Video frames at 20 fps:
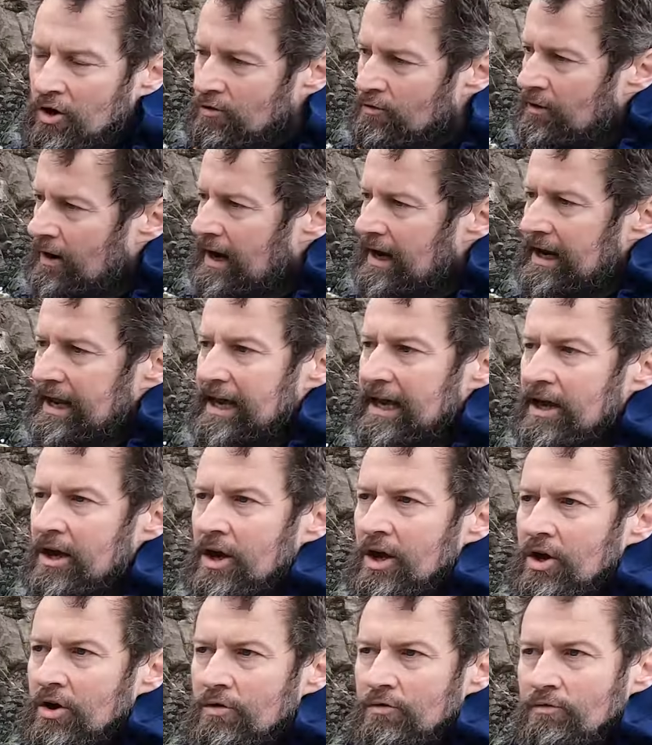really
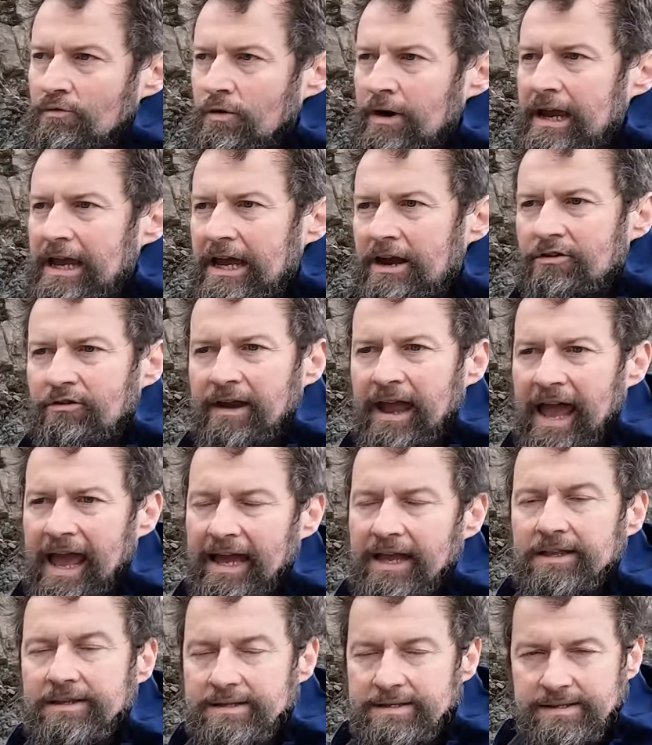
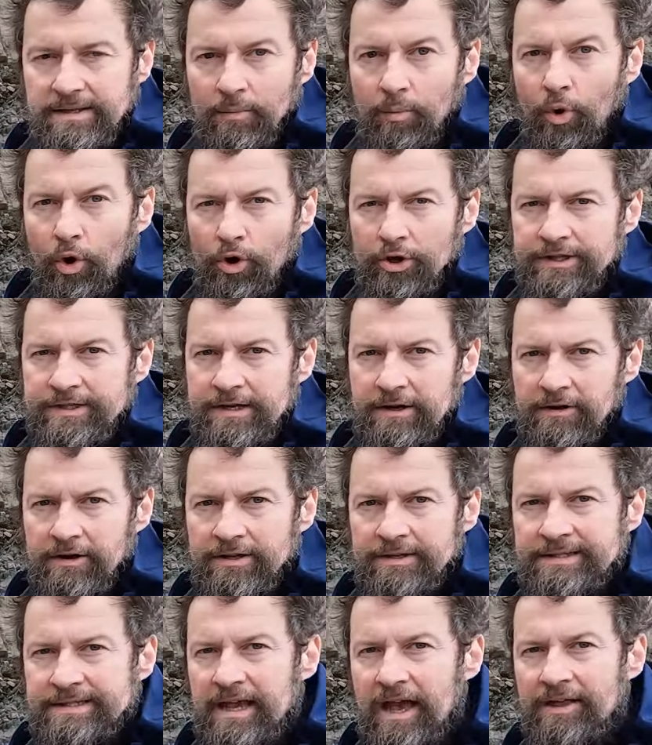recreates the water
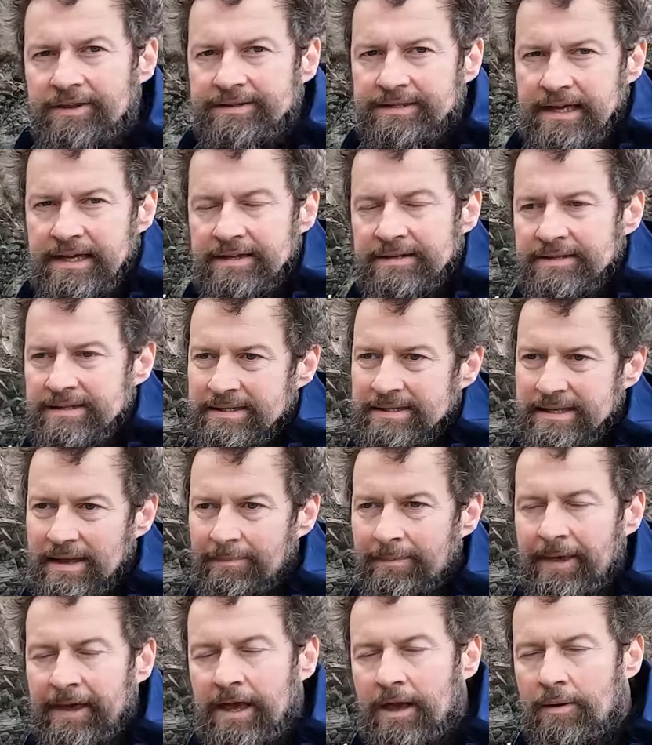and turns it into
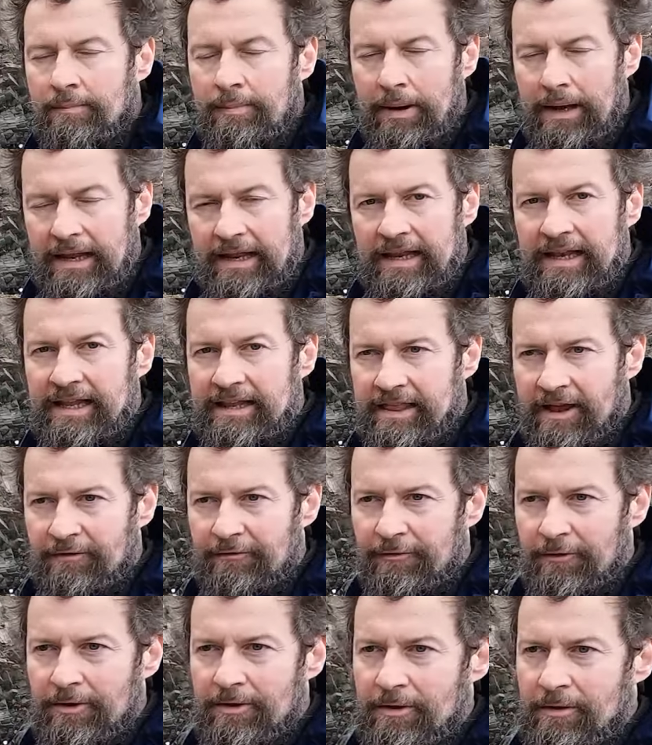something completely
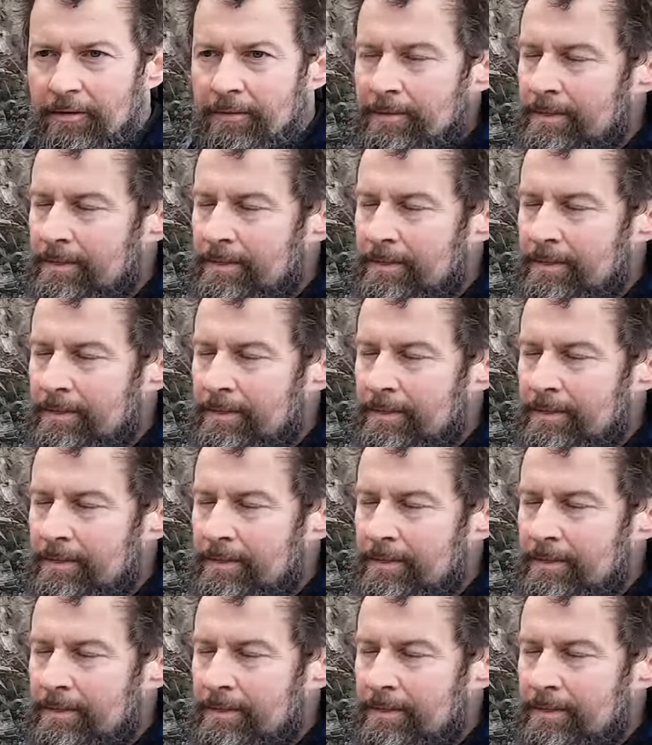different.